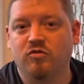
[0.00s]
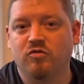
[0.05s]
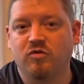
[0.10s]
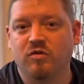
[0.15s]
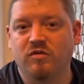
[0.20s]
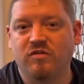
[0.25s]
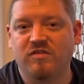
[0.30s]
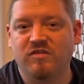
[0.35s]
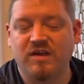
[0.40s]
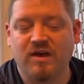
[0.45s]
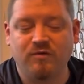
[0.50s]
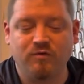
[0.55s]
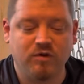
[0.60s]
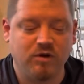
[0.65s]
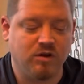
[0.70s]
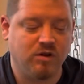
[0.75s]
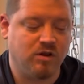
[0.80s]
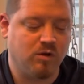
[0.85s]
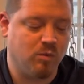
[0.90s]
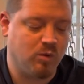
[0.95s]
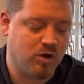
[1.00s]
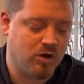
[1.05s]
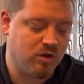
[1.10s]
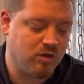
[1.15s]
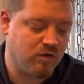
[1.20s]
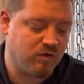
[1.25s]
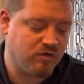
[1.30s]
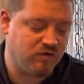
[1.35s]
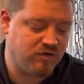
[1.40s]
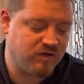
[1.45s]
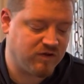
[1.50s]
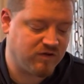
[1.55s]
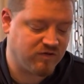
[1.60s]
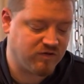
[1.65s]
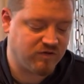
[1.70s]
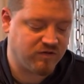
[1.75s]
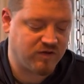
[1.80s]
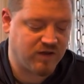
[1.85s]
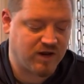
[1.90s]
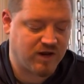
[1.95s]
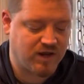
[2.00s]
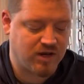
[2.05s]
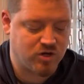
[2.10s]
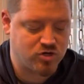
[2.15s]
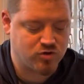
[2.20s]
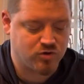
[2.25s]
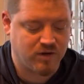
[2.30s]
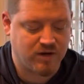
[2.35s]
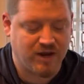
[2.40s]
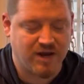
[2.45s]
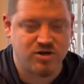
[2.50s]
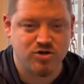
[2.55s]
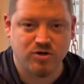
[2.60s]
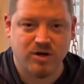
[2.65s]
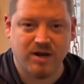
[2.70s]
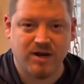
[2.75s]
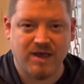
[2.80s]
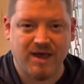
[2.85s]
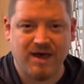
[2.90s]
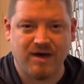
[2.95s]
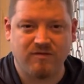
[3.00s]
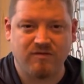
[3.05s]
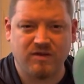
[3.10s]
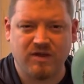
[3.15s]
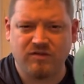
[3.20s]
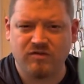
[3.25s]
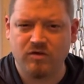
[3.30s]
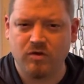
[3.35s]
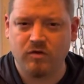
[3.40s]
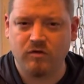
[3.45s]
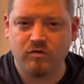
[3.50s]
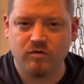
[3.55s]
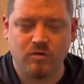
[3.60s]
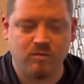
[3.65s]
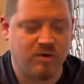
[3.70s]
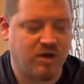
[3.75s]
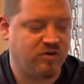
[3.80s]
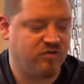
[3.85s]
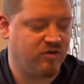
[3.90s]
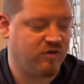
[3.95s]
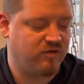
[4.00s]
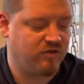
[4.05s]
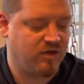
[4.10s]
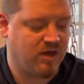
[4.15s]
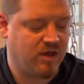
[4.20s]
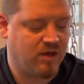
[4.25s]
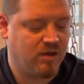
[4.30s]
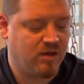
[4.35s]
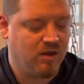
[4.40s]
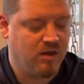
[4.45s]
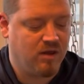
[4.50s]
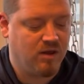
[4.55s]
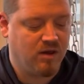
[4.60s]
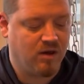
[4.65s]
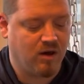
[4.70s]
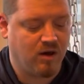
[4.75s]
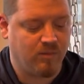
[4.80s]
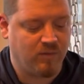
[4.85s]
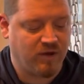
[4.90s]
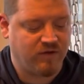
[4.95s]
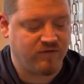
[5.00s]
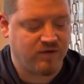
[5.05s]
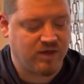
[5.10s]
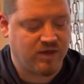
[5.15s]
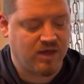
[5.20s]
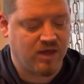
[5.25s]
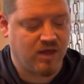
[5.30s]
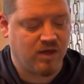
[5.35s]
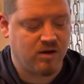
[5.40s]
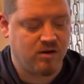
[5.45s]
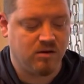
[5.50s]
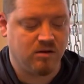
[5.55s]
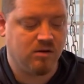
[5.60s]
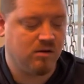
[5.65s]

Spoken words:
So it's definitely one of those discs that I enjoy. I try to have as close to a matching set as I can.